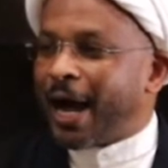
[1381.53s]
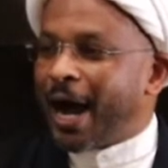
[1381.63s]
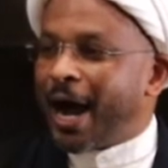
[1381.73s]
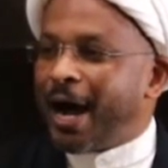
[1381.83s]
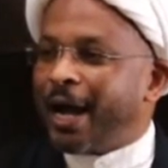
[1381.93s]

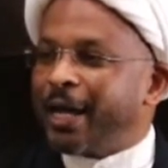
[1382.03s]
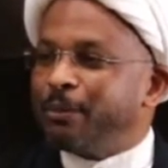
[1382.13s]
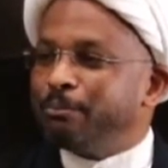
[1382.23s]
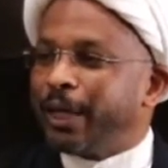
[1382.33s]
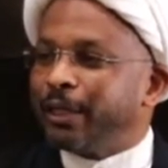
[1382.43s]
I
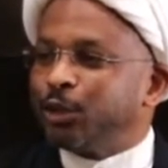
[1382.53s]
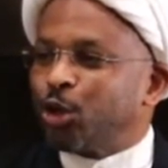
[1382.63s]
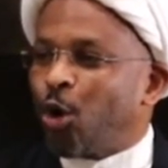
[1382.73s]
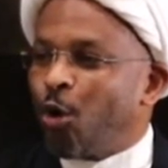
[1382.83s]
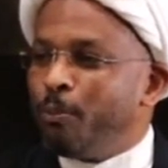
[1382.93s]
made
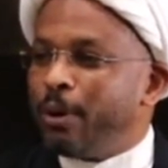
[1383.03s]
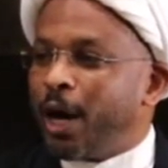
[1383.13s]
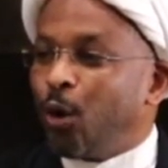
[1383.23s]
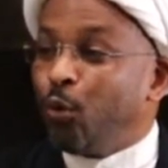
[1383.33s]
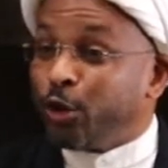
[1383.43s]

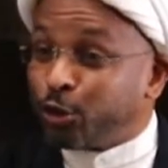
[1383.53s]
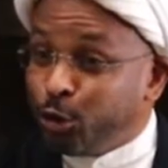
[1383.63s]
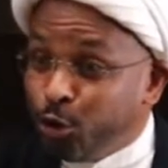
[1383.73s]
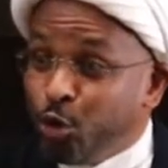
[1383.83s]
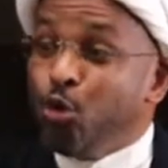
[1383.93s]
Toba with
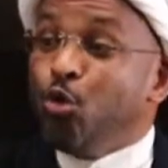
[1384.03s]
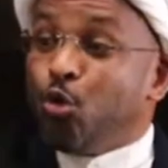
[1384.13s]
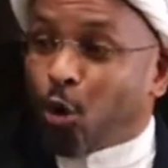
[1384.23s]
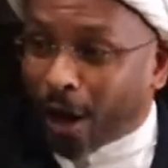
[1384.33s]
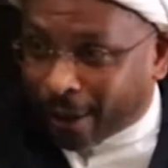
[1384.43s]

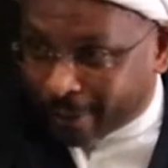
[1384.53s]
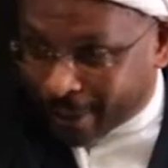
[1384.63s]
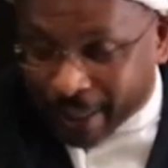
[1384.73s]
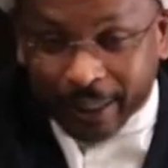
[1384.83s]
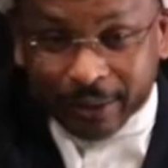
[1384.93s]
Nuh.
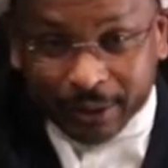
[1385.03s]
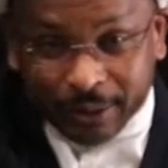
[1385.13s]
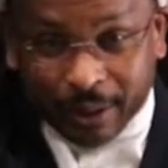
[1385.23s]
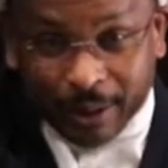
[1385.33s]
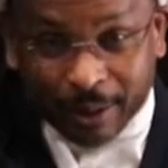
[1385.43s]

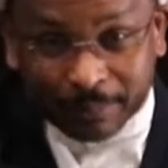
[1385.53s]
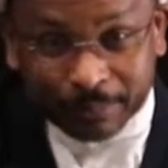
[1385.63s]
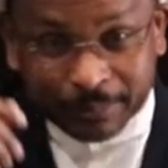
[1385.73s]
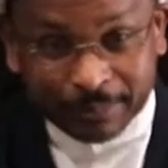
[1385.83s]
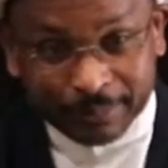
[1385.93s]

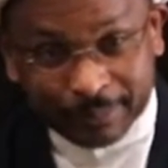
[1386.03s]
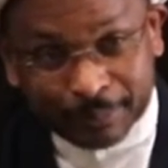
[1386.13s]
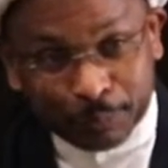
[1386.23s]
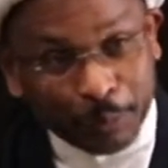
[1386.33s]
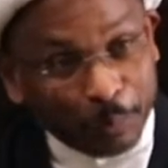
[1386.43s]

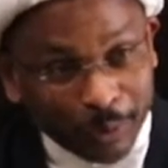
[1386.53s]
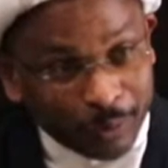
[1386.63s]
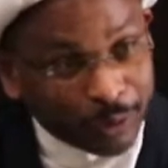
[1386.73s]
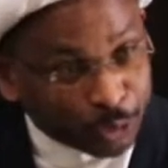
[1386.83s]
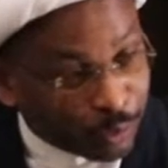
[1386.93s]
Remember,
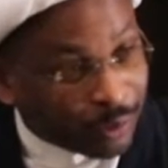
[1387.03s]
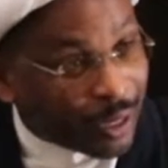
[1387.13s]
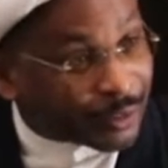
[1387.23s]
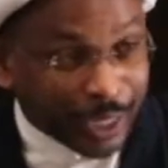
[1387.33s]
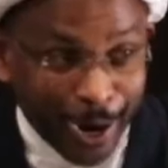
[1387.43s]

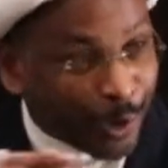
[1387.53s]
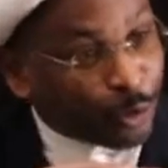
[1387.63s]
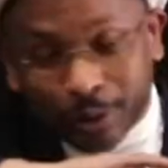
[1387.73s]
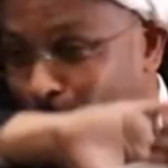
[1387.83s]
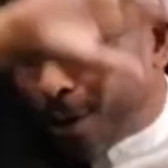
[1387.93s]
Rasulullah is
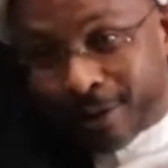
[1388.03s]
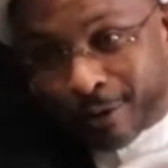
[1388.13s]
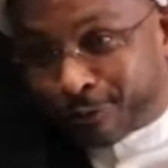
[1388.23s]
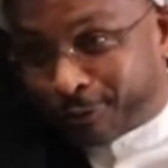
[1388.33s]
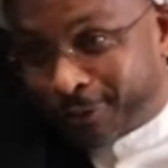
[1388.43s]
higher than all
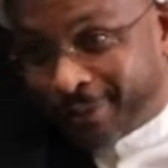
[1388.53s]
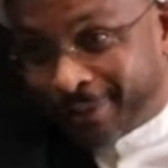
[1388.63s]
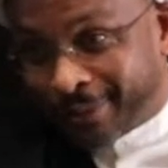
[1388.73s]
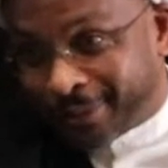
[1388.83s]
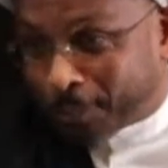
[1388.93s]
of
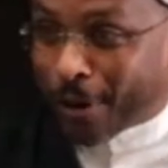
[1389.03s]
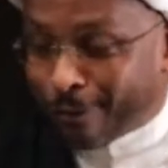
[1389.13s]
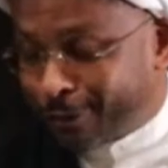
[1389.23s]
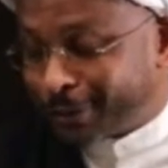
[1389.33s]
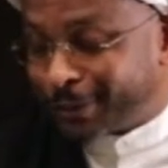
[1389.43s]
the
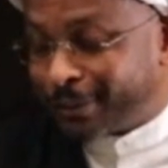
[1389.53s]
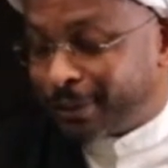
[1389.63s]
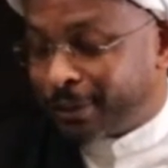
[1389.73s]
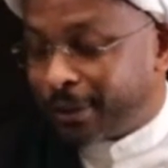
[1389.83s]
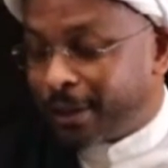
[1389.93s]
Prophets.
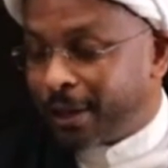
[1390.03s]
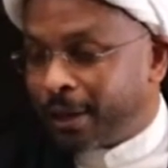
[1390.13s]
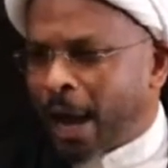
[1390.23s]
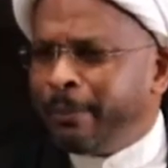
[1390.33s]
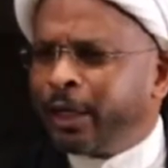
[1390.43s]

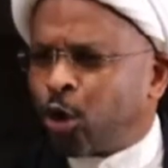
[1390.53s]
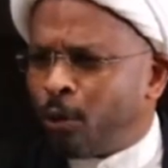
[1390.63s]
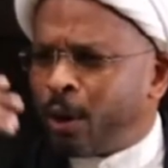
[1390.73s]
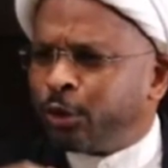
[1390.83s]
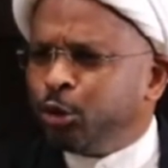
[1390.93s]
I made
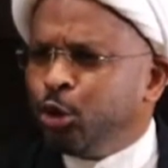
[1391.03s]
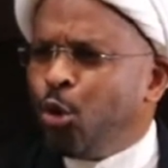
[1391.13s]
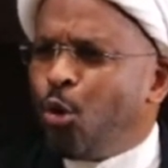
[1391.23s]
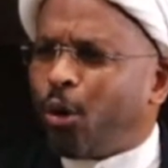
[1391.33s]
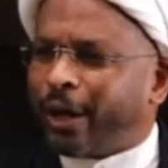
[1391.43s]
Toba with
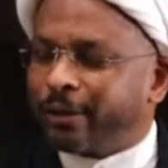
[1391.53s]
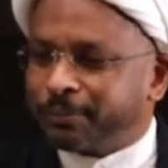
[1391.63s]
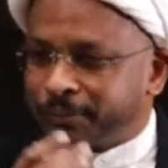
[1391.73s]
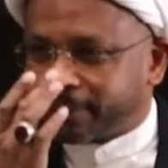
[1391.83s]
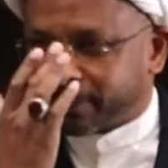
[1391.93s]
Nuh.
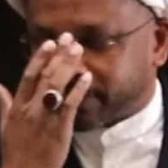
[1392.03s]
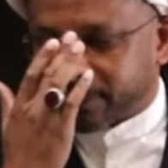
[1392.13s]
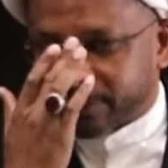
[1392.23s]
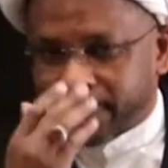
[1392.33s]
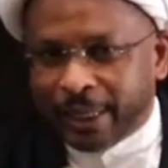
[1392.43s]

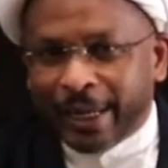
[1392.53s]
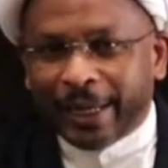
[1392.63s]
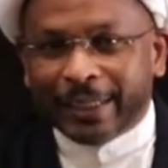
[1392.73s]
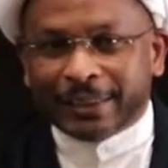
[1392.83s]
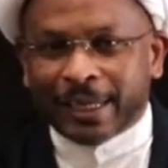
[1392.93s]

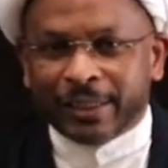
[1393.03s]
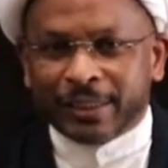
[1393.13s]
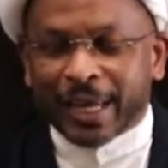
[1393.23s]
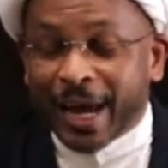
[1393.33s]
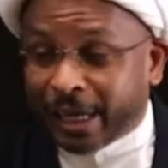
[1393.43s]
He
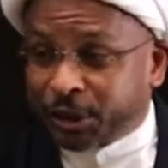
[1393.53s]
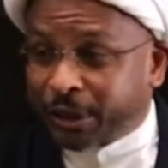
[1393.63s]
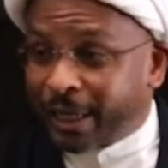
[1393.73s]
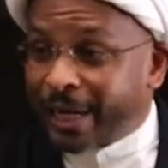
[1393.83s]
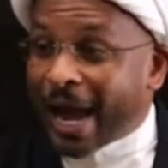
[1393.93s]
says,
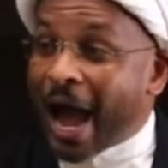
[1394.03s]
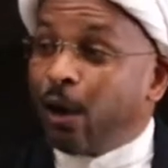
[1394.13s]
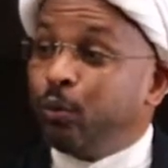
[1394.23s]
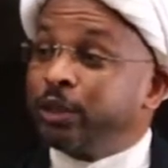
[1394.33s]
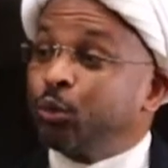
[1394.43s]
actually, I
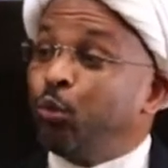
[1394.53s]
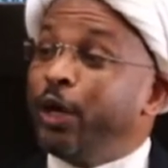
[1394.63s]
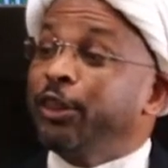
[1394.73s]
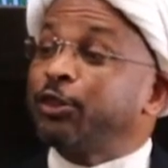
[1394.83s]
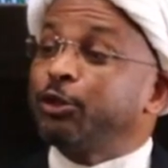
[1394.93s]
was
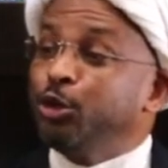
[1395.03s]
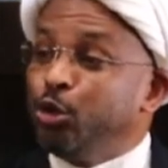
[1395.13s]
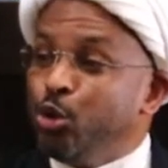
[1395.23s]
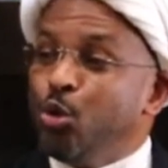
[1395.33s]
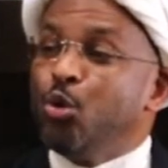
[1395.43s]
with
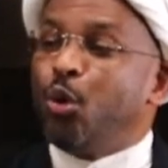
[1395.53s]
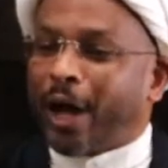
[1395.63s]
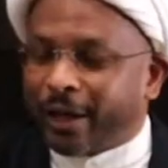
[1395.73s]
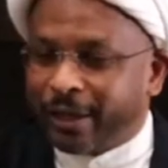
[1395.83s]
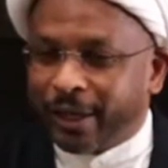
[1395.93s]
Nuh
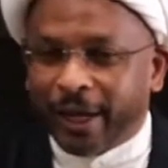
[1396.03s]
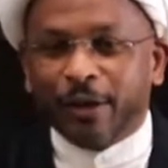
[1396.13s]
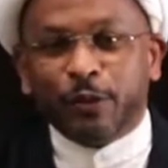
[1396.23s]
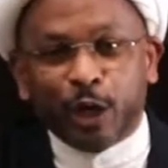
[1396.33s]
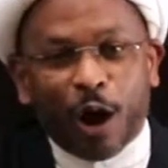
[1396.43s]

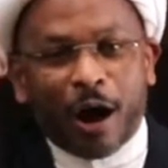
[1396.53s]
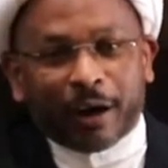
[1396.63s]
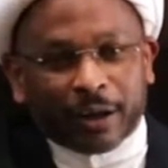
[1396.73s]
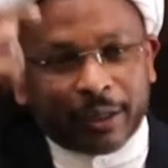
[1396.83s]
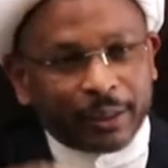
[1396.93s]
in the
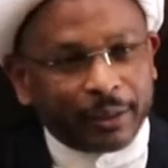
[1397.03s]
ark.